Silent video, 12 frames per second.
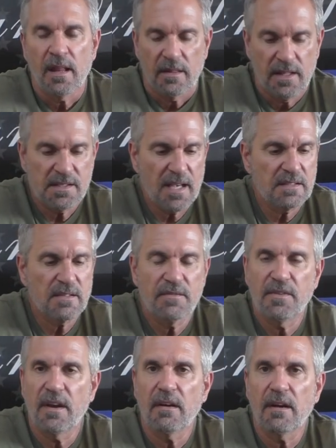This has a
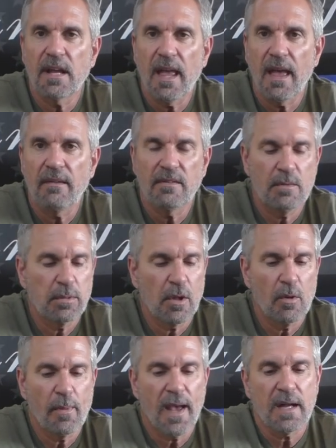very heavy
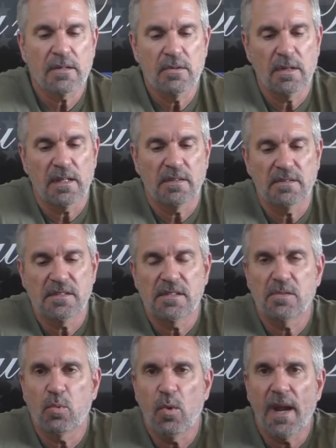blowback to it because this
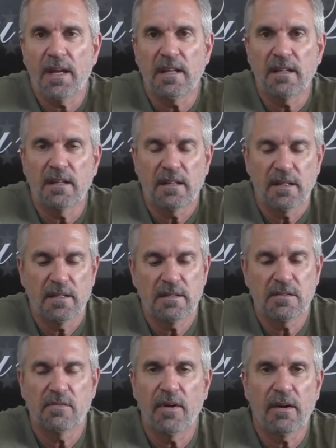is weighted. This
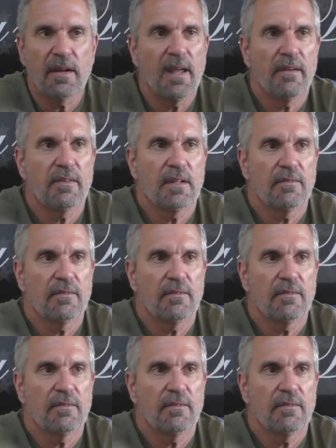is very heavy.